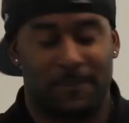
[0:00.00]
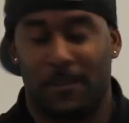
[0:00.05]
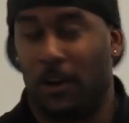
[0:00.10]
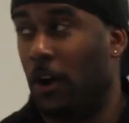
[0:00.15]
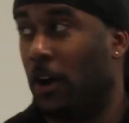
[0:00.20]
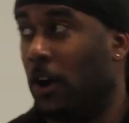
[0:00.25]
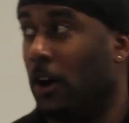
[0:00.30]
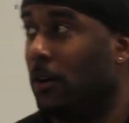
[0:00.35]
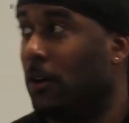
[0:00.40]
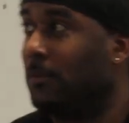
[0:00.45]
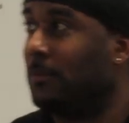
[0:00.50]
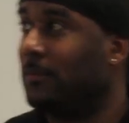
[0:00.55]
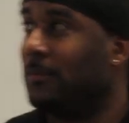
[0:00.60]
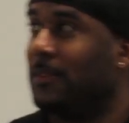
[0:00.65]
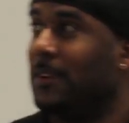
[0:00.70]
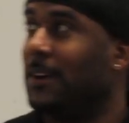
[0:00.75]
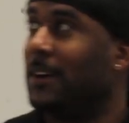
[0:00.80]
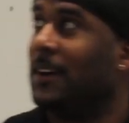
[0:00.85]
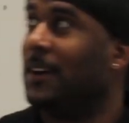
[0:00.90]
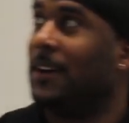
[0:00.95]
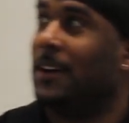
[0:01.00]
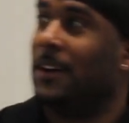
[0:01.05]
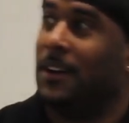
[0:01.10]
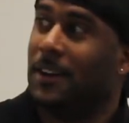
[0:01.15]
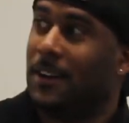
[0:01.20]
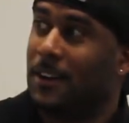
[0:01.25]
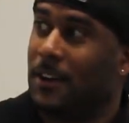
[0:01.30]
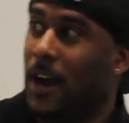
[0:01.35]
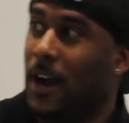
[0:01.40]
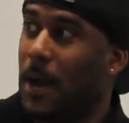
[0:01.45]
Uh-oh.
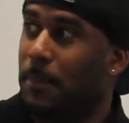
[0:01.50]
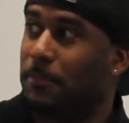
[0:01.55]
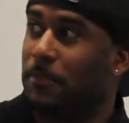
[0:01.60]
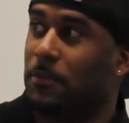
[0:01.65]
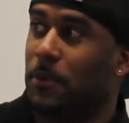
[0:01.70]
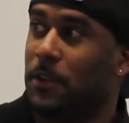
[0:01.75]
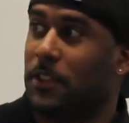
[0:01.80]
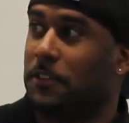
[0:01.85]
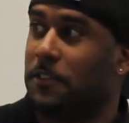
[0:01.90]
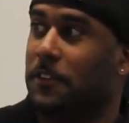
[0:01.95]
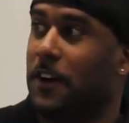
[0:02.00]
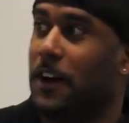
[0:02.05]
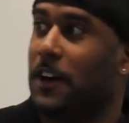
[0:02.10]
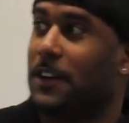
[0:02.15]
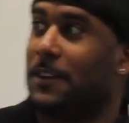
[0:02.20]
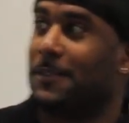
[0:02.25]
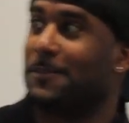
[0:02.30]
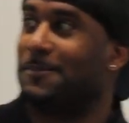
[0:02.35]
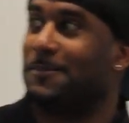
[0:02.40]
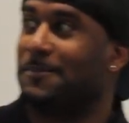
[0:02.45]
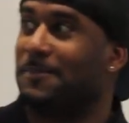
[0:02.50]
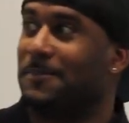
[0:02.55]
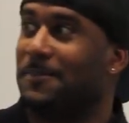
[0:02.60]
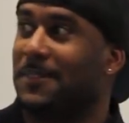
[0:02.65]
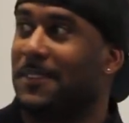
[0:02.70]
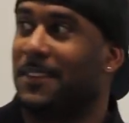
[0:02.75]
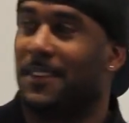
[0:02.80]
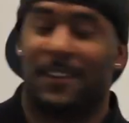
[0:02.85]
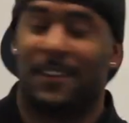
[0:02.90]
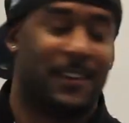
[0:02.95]
Cops, what the fuck?
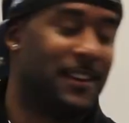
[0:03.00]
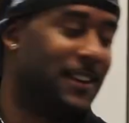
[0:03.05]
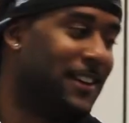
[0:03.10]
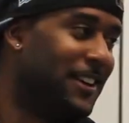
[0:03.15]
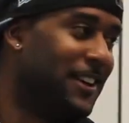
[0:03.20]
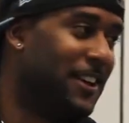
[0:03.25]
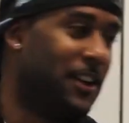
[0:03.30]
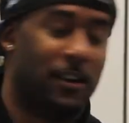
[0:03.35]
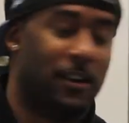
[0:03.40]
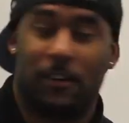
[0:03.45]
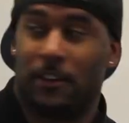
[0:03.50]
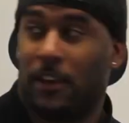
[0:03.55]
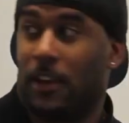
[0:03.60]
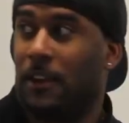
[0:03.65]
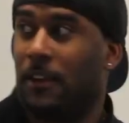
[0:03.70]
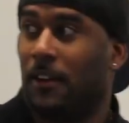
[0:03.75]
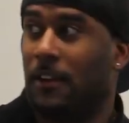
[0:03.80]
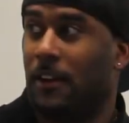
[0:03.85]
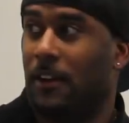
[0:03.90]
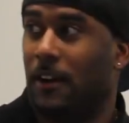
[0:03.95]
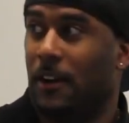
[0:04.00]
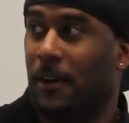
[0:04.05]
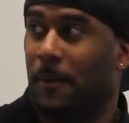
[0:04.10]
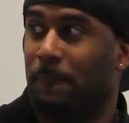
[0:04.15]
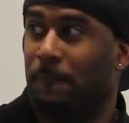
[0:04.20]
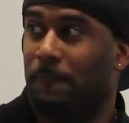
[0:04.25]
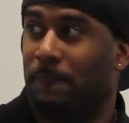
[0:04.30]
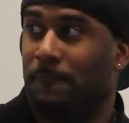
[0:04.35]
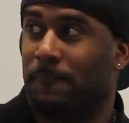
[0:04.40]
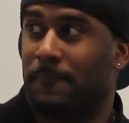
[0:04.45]
Okay.
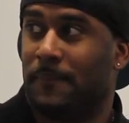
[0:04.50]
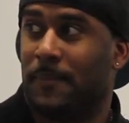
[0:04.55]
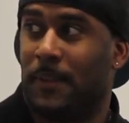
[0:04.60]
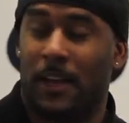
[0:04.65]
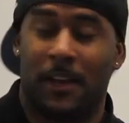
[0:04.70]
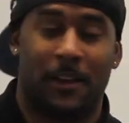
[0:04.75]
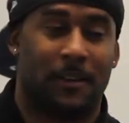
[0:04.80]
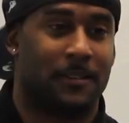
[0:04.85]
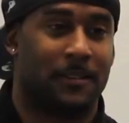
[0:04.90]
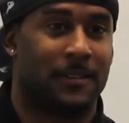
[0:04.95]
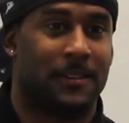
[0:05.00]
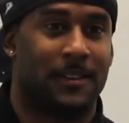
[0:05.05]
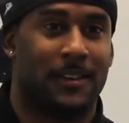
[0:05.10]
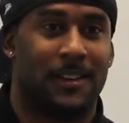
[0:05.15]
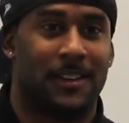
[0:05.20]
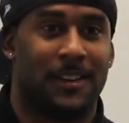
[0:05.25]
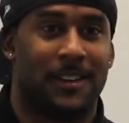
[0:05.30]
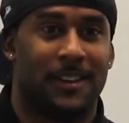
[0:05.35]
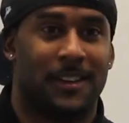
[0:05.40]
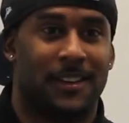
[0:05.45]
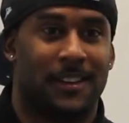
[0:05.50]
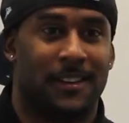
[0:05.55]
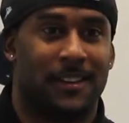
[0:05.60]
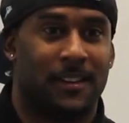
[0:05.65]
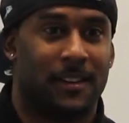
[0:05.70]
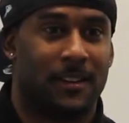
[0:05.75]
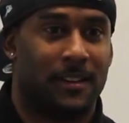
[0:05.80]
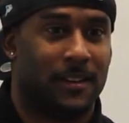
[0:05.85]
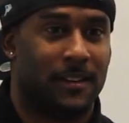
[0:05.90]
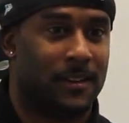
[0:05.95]
Um, yeah.
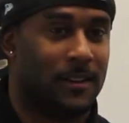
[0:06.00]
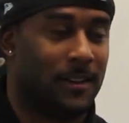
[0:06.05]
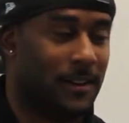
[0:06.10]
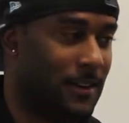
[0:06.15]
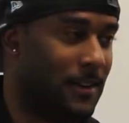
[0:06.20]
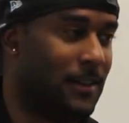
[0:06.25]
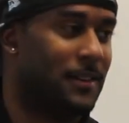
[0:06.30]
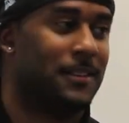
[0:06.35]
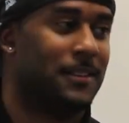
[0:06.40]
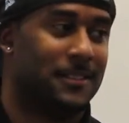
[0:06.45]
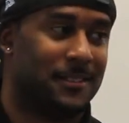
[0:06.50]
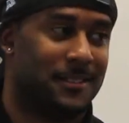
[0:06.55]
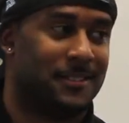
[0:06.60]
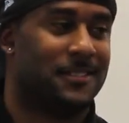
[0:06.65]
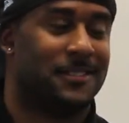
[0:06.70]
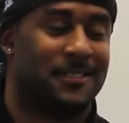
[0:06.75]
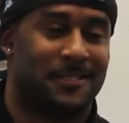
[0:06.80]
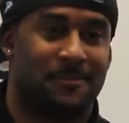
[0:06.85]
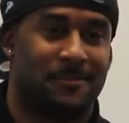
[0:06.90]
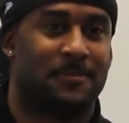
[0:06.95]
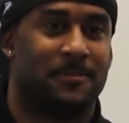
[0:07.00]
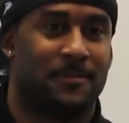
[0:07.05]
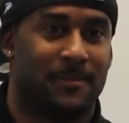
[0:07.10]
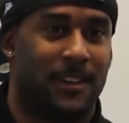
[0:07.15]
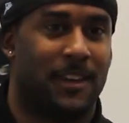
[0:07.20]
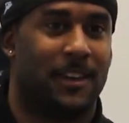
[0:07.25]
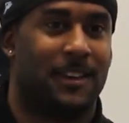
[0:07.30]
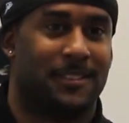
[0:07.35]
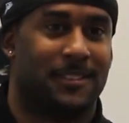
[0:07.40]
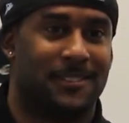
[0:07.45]
Uh-huh.
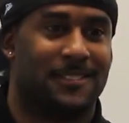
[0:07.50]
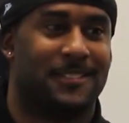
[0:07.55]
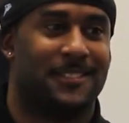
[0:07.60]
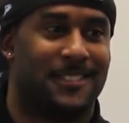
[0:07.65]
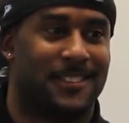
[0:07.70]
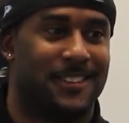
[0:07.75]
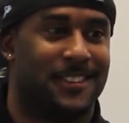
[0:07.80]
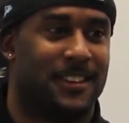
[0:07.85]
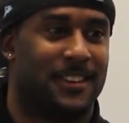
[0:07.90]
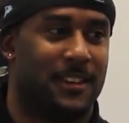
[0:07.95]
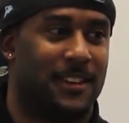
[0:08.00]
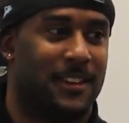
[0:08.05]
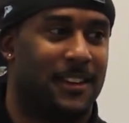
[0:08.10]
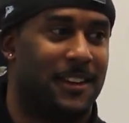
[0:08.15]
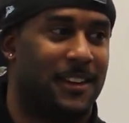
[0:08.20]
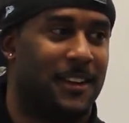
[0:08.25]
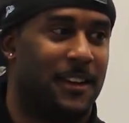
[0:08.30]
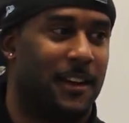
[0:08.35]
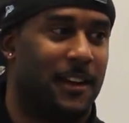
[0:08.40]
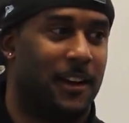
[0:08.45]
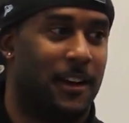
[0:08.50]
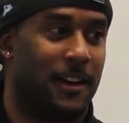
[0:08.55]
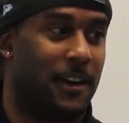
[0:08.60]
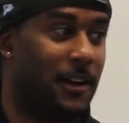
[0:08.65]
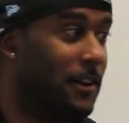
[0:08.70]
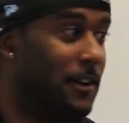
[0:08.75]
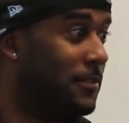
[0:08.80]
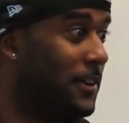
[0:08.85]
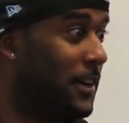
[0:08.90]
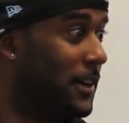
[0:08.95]
Yeah.
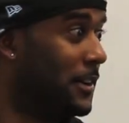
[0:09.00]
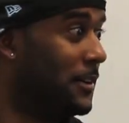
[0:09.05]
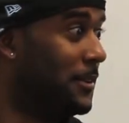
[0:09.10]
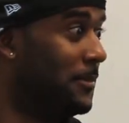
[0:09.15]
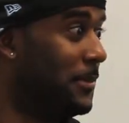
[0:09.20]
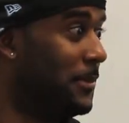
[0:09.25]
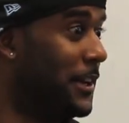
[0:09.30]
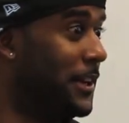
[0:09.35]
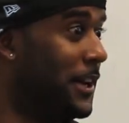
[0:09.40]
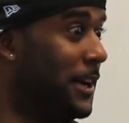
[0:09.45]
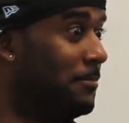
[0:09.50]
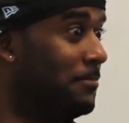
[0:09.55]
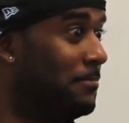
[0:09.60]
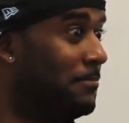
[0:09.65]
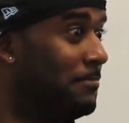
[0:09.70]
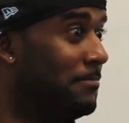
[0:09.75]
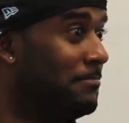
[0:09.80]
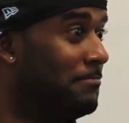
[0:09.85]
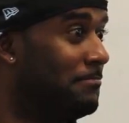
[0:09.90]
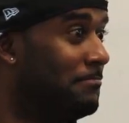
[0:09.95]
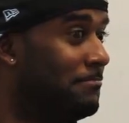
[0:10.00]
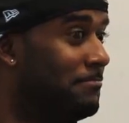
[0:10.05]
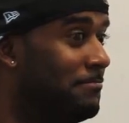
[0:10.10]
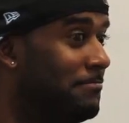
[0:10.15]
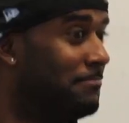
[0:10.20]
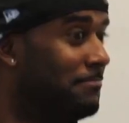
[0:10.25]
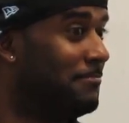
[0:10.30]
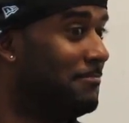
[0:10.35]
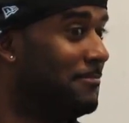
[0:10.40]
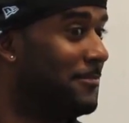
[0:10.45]
Uh, fucking play dumb.
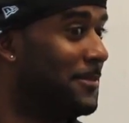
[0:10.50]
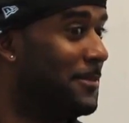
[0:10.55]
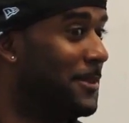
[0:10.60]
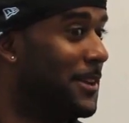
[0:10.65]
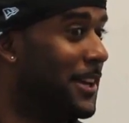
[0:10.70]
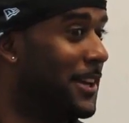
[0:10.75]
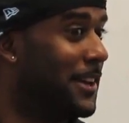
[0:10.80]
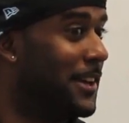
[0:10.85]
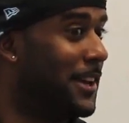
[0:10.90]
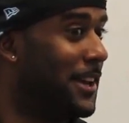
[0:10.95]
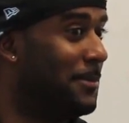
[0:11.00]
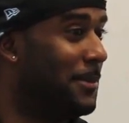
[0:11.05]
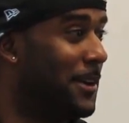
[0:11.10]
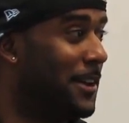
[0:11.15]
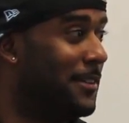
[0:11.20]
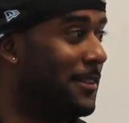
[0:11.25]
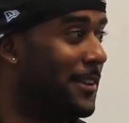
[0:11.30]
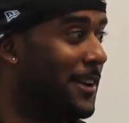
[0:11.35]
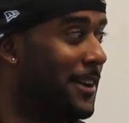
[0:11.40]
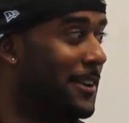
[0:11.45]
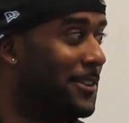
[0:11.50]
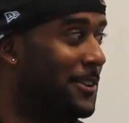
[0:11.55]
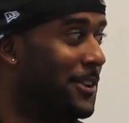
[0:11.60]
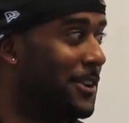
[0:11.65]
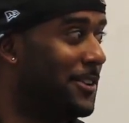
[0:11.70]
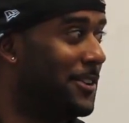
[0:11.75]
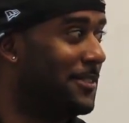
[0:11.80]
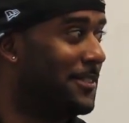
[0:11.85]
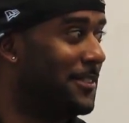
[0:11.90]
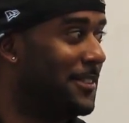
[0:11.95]
Be like, hey, man, I don't
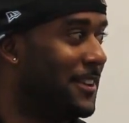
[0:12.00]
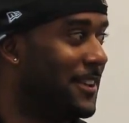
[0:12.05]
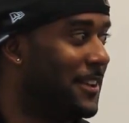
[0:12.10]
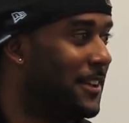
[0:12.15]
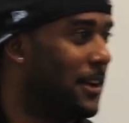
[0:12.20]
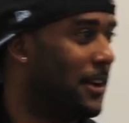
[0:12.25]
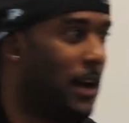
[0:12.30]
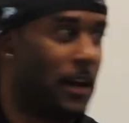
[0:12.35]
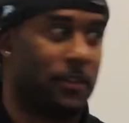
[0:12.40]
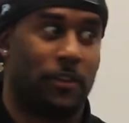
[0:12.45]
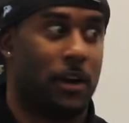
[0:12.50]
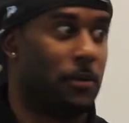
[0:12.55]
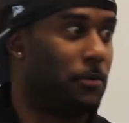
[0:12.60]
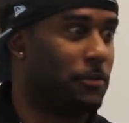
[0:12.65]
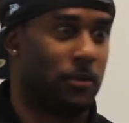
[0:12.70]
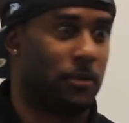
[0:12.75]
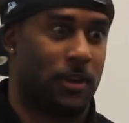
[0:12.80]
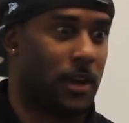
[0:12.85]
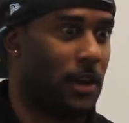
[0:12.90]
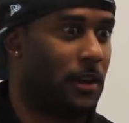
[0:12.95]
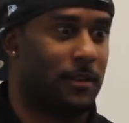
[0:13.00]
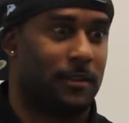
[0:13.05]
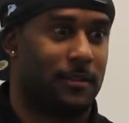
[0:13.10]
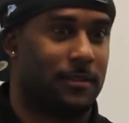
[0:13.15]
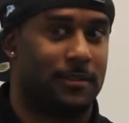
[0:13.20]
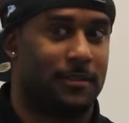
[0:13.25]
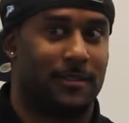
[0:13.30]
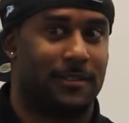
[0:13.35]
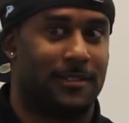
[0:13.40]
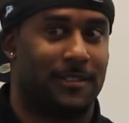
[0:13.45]
know. I thought it was okay.
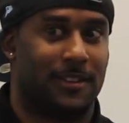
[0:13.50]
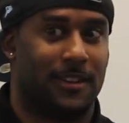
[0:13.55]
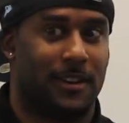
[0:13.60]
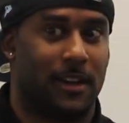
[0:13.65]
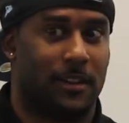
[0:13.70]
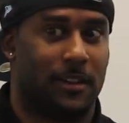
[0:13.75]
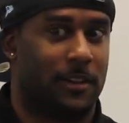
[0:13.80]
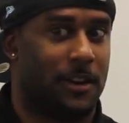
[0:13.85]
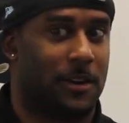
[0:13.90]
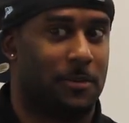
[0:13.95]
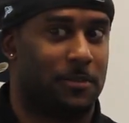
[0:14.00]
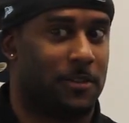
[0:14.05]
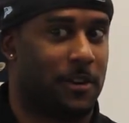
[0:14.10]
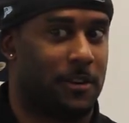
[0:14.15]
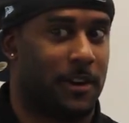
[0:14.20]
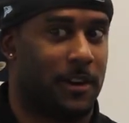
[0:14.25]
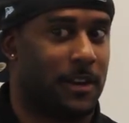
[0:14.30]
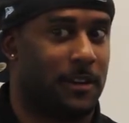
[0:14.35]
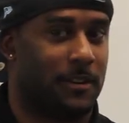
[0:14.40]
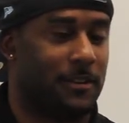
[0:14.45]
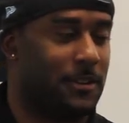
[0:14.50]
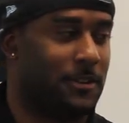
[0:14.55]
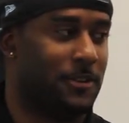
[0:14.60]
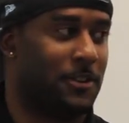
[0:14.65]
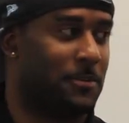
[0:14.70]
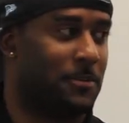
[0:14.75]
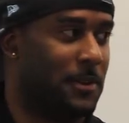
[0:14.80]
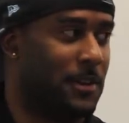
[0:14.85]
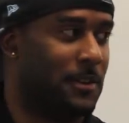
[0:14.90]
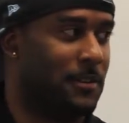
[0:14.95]
I thought it was all right. You know what I
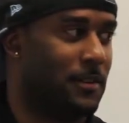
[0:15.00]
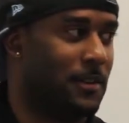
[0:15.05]
mean?